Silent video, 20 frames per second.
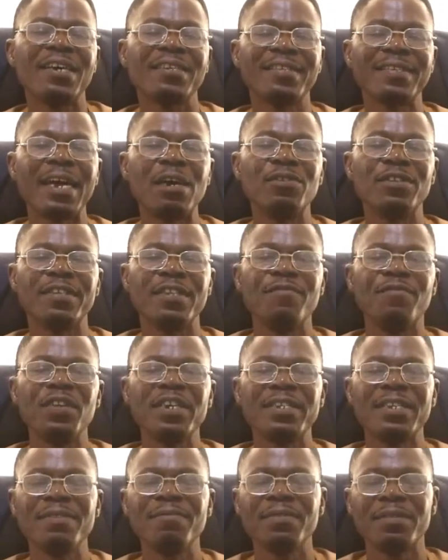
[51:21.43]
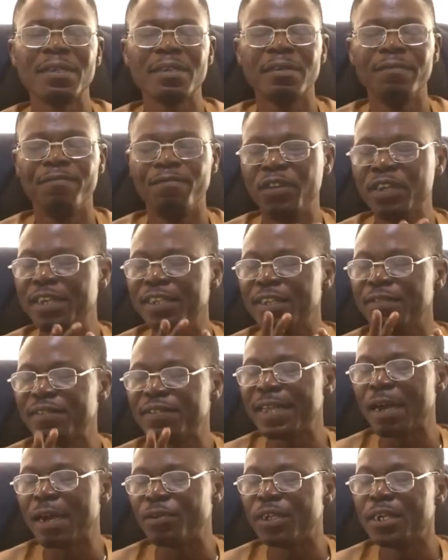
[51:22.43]
sound is a fricative
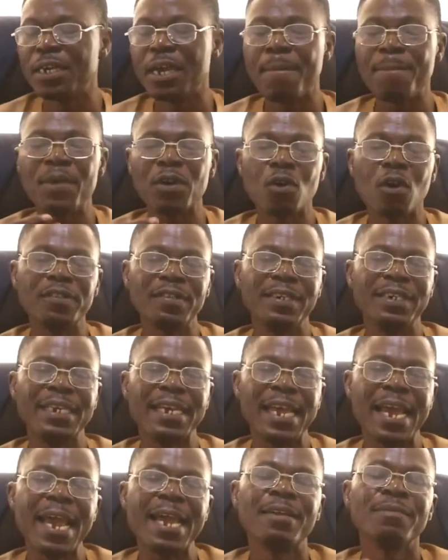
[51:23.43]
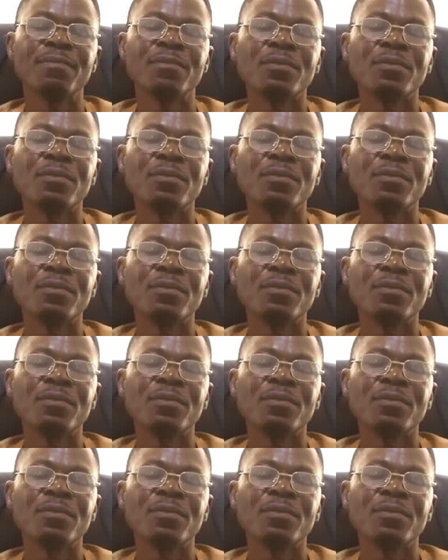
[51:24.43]
sound because the air